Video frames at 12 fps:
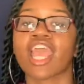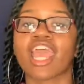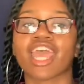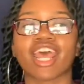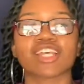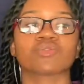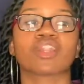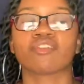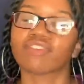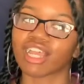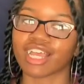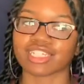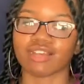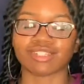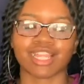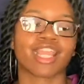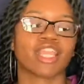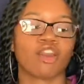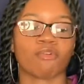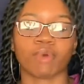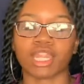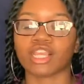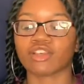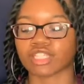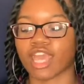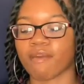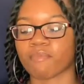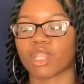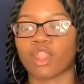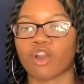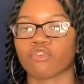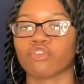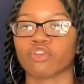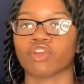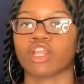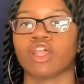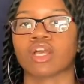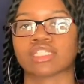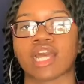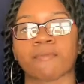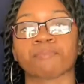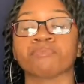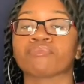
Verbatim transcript: and that's when i realized i was like yo my nails have been long for a very long time